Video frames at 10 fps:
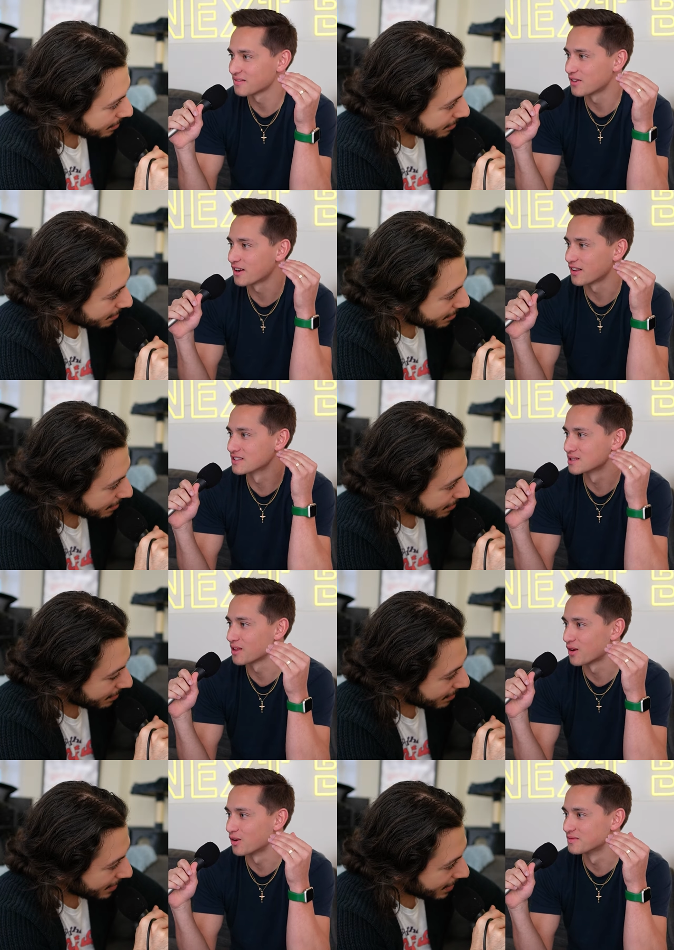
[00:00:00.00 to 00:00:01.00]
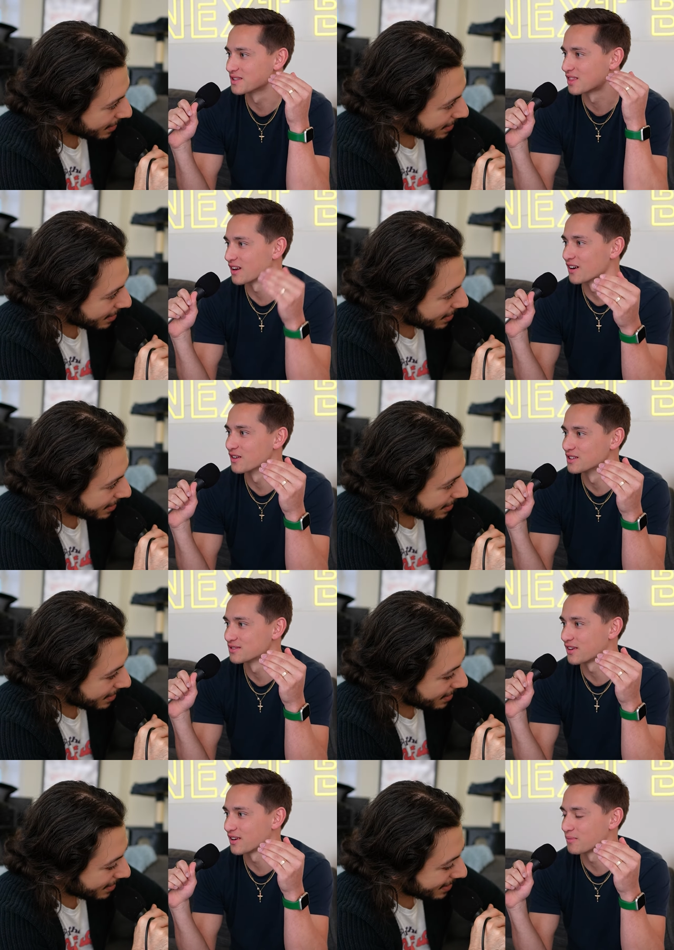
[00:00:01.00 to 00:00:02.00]
Speaker 1: what Elizabeth Holmes and
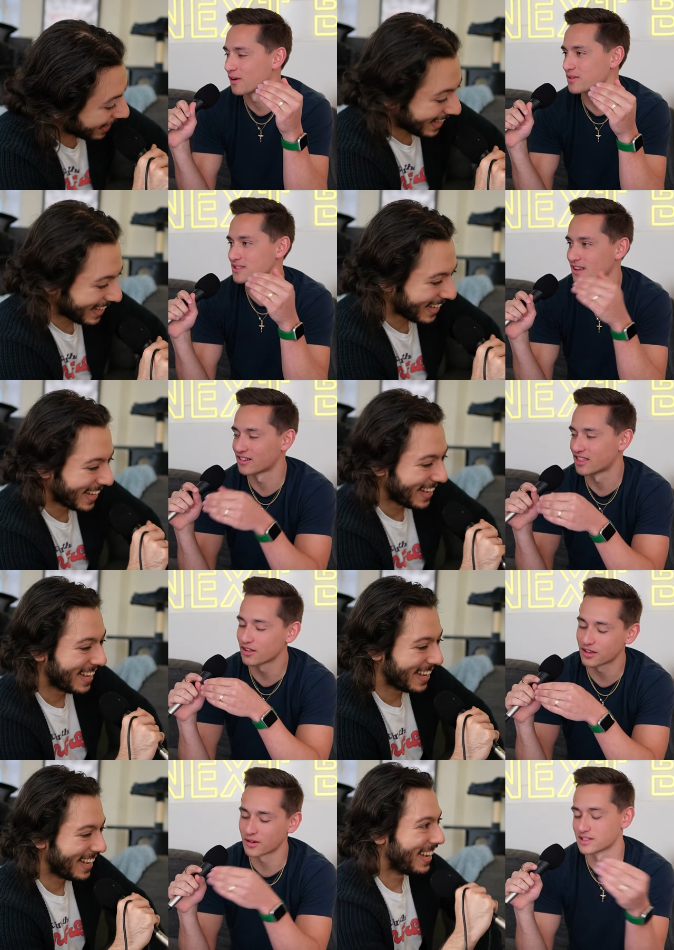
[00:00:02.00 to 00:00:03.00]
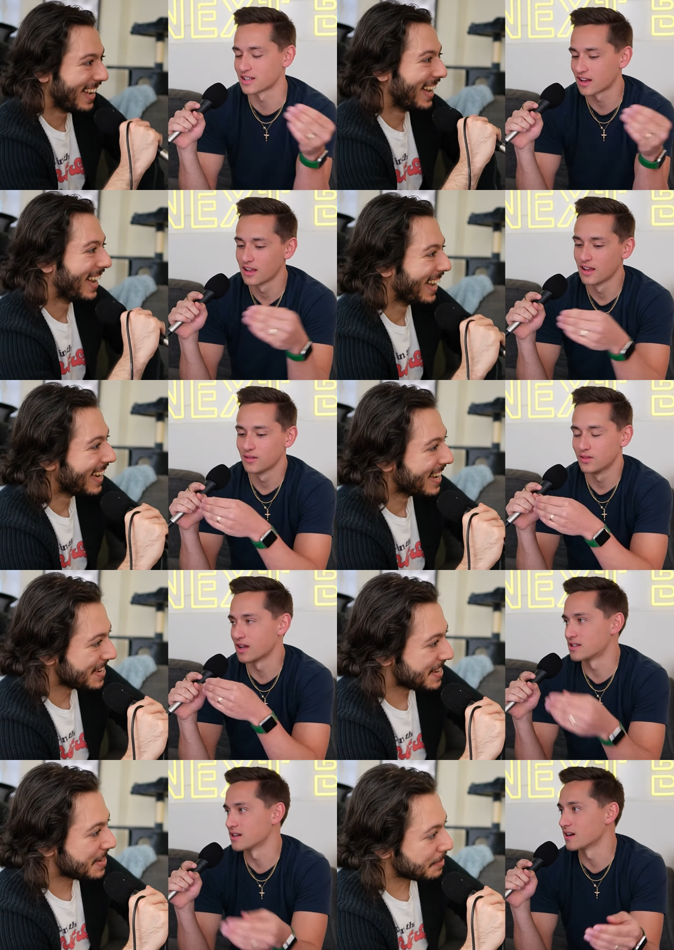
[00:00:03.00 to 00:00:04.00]
Theranos finally promised. like their thing was like, we
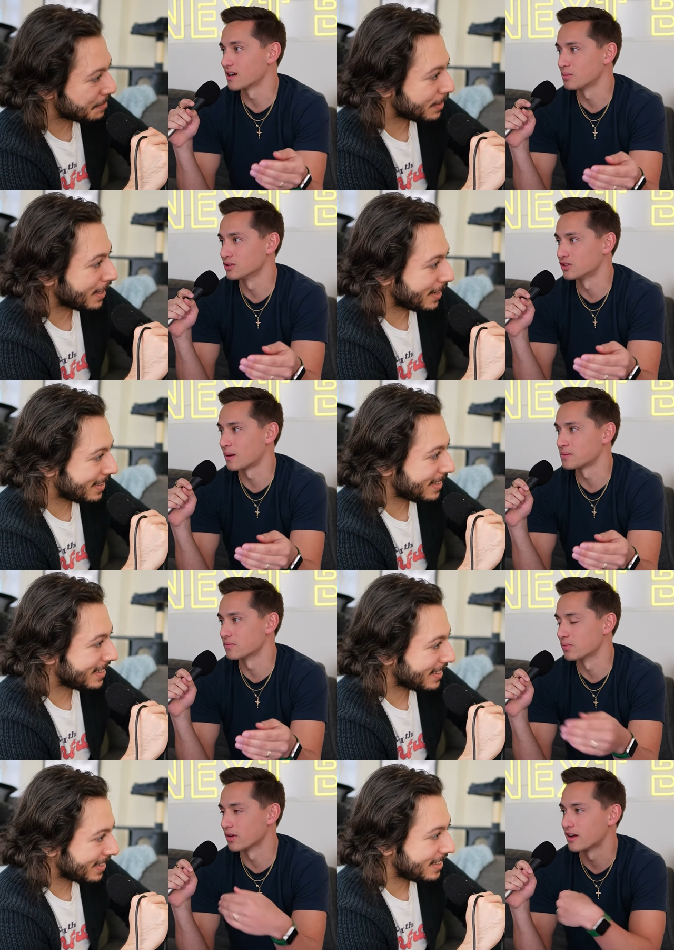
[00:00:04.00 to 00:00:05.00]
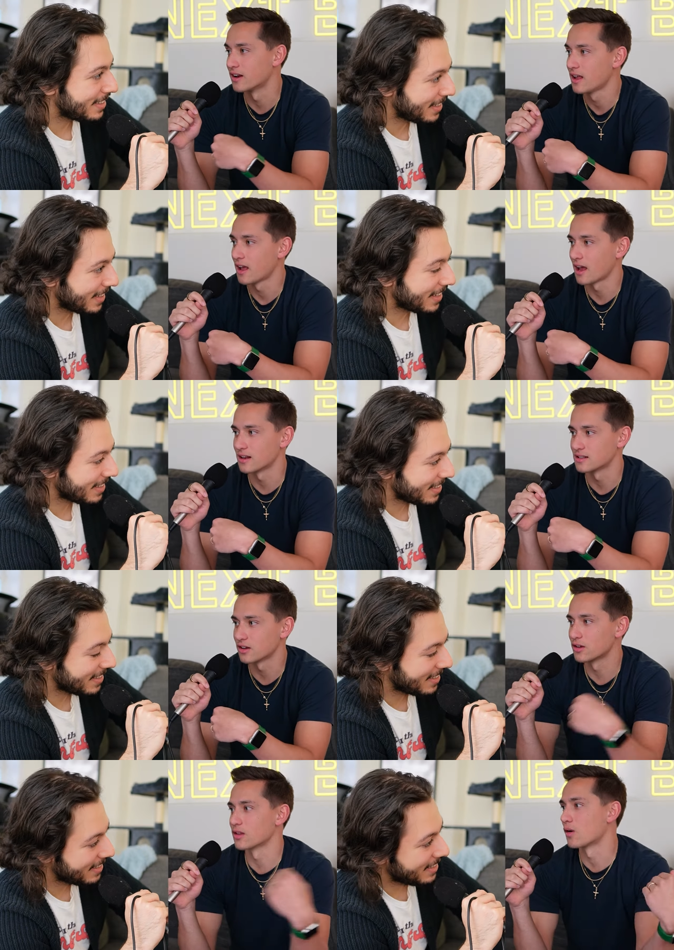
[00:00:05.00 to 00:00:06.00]
can take a couple blood. drops of blood yeah. and
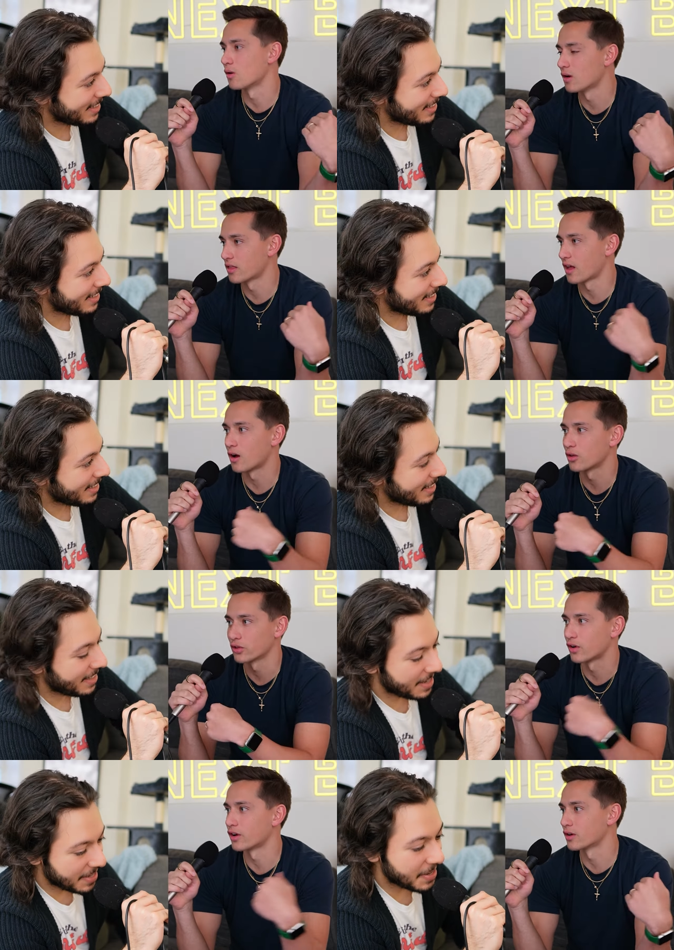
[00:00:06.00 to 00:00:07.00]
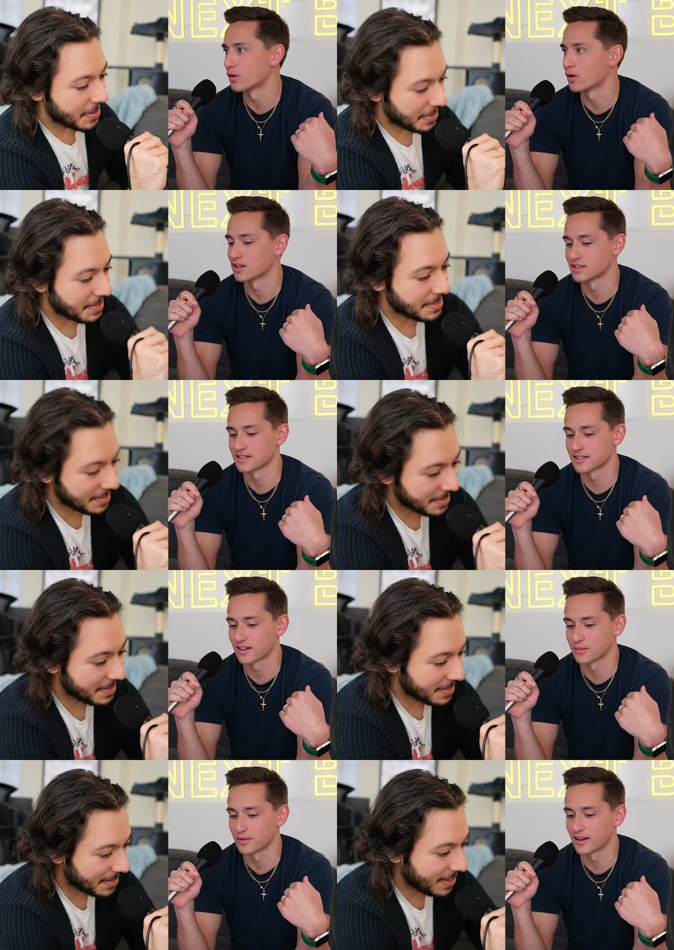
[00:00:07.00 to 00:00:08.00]
tell you the whole the health of all your organs
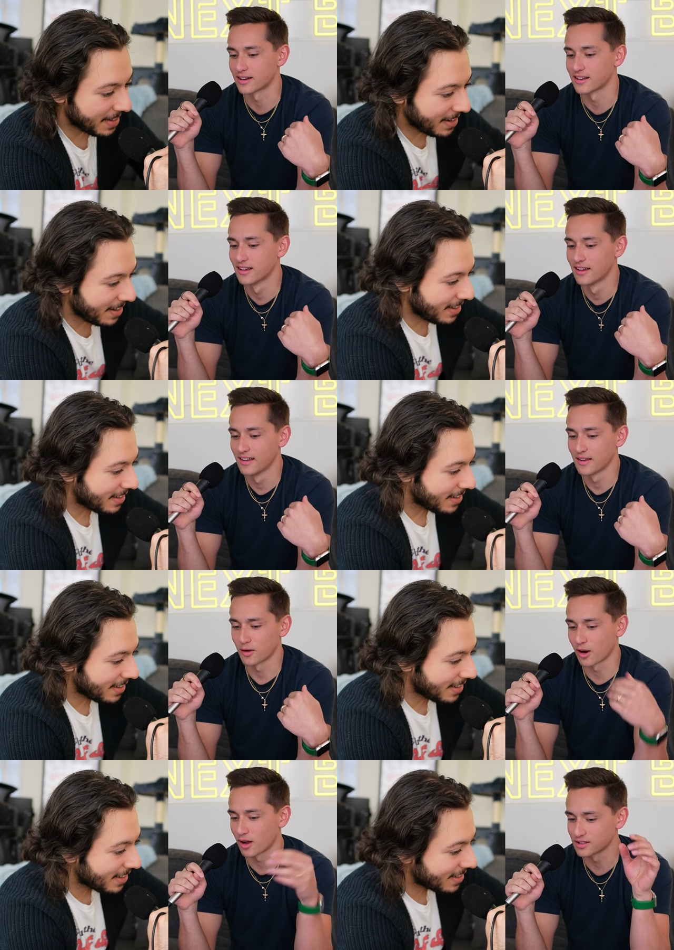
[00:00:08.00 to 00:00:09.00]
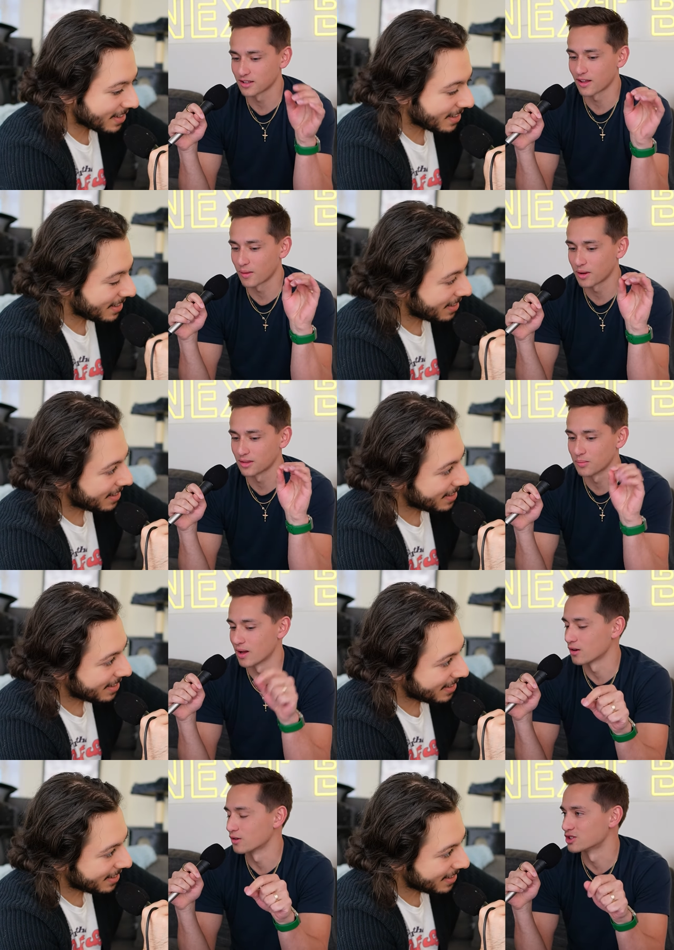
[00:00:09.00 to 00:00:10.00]
inside your body. Or I also thought about the
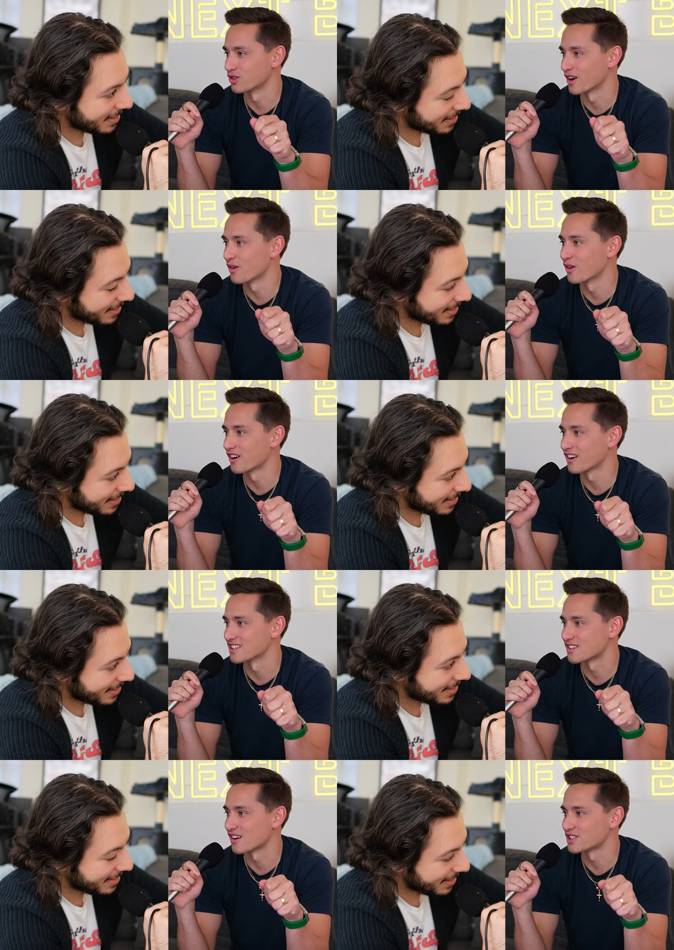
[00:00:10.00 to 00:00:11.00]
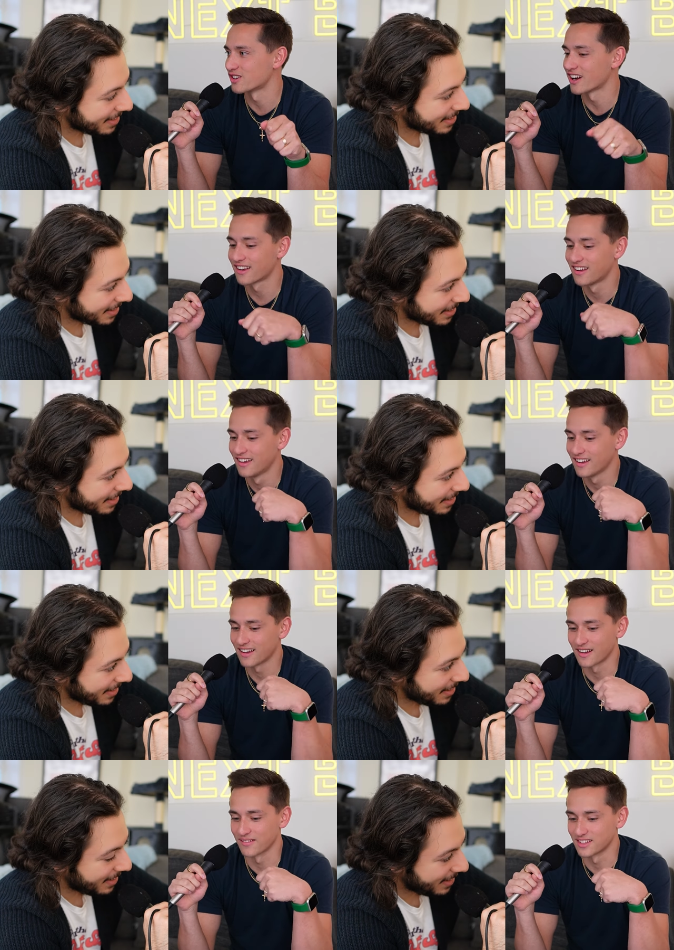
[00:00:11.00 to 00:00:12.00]
medical tricorder in Star Trek.
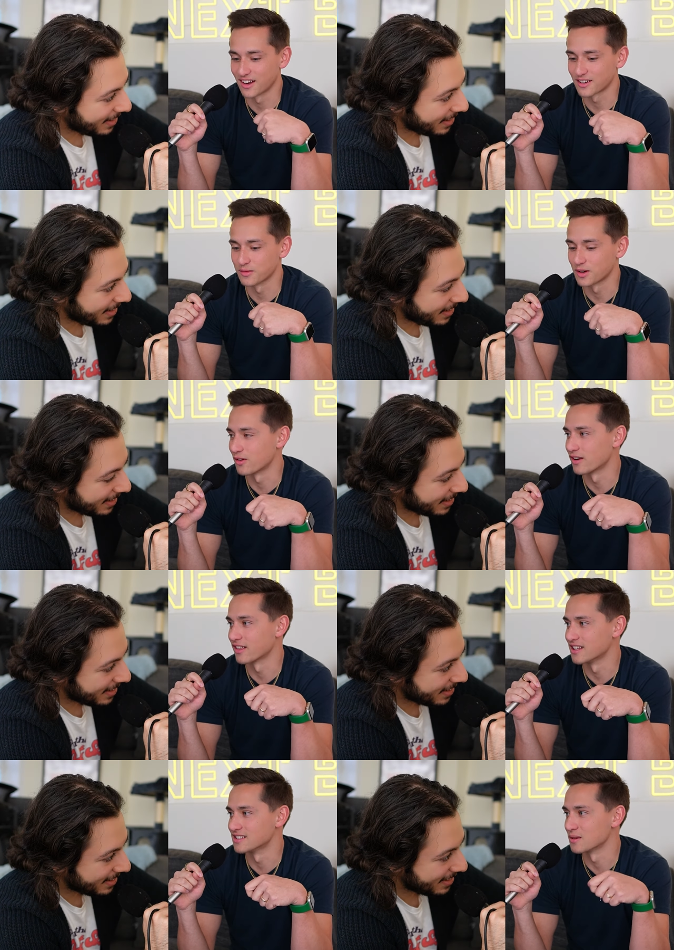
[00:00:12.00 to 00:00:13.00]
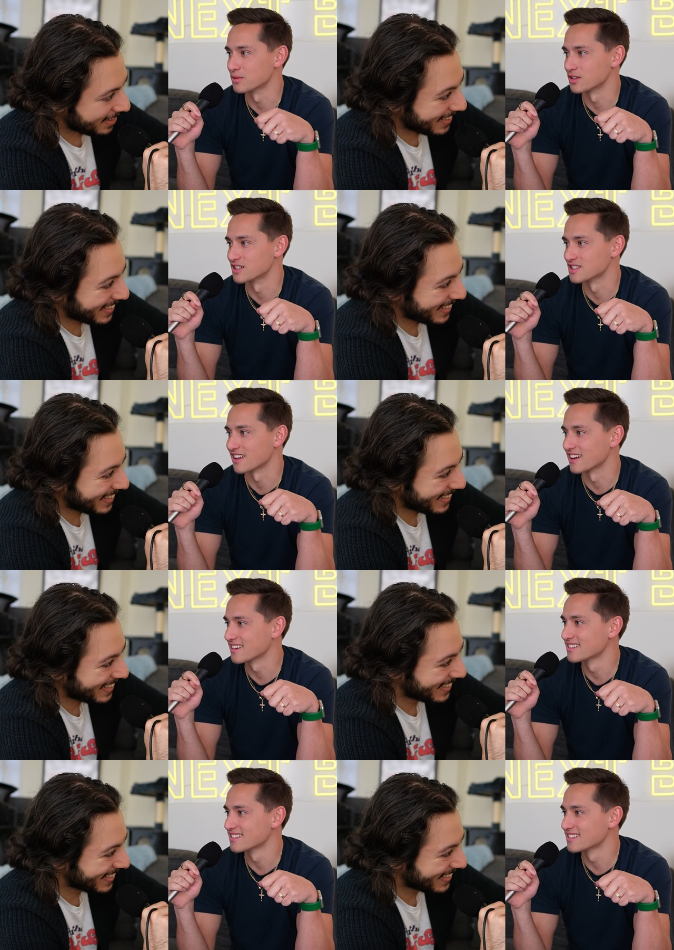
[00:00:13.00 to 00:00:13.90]
Um, Doctor McCoy is able to just like.